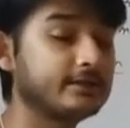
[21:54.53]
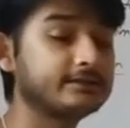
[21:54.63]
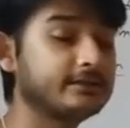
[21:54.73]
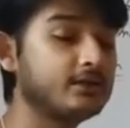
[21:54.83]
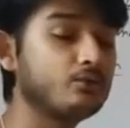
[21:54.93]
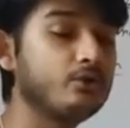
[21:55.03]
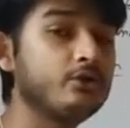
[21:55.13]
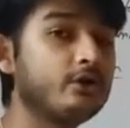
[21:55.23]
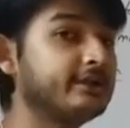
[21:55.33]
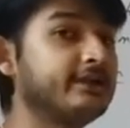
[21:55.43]
thing will
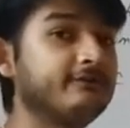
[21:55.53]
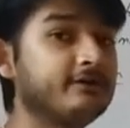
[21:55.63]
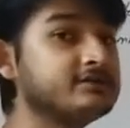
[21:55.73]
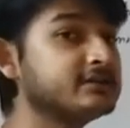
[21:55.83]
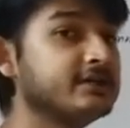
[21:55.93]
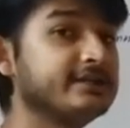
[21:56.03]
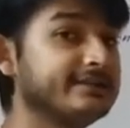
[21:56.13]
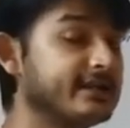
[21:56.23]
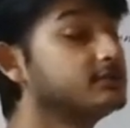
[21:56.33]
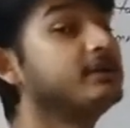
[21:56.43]
not give us
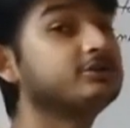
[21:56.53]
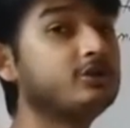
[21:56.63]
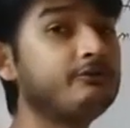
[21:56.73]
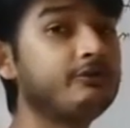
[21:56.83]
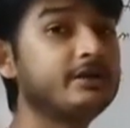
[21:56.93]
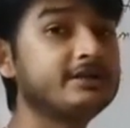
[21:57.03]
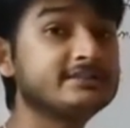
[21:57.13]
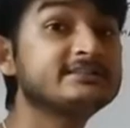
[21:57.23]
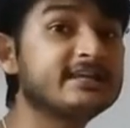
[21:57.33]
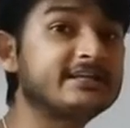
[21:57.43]
that much
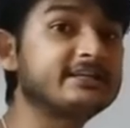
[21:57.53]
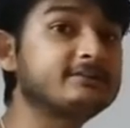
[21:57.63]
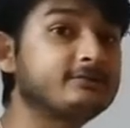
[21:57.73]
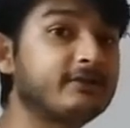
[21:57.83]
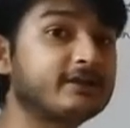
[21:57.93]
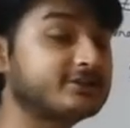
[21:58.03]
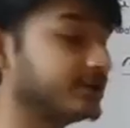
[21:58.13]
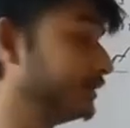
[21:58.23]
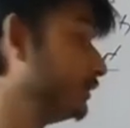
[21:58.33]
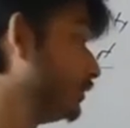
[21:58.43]
of
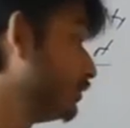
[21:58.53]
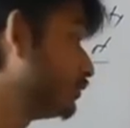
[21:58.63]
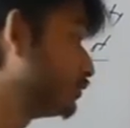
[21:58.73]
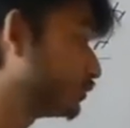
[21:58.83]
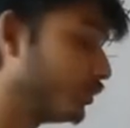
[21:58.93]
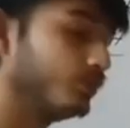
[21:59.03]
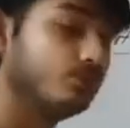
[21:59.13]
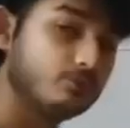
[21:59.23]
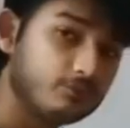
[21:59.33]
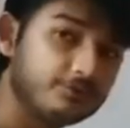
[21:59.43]
satisfaction.
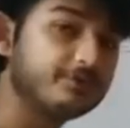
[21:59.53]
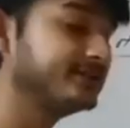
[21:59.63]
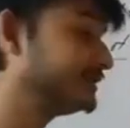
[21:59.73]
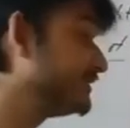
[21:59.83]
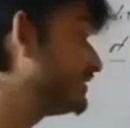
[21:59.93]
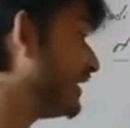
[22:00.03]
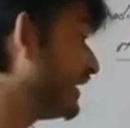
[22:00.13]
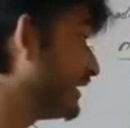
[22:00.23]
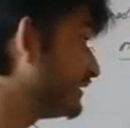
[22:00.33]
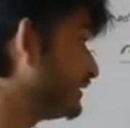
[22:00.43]
So this is the
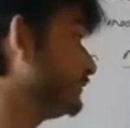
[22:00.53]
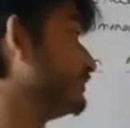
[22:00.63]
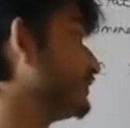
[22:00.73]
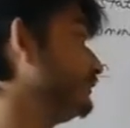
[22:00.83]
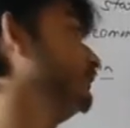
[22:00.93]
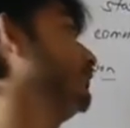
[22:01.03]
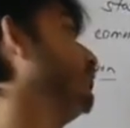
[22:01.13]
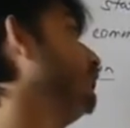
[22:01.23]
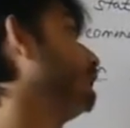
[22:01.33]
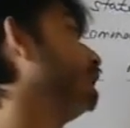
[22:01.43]
another reason
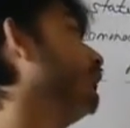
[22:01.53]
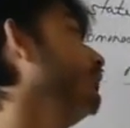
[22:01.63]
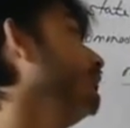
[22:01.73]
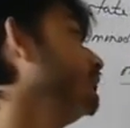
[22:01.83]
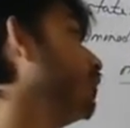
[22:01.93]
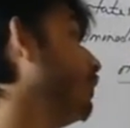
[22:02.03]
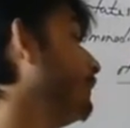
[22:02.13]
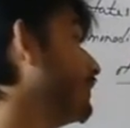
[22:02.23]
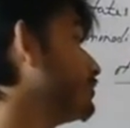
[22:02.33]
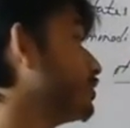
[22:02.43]
for the operation